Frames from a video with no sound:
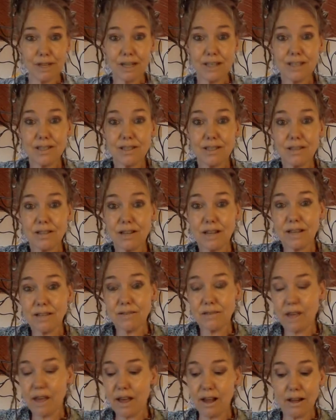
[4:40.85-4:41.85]

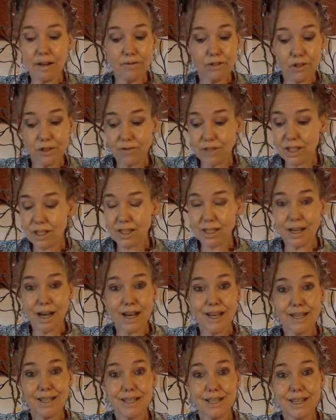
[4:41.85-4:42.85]
levels of
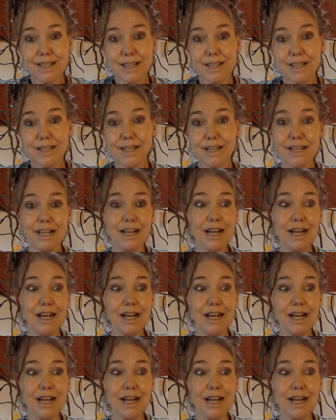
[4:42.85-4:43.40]
society,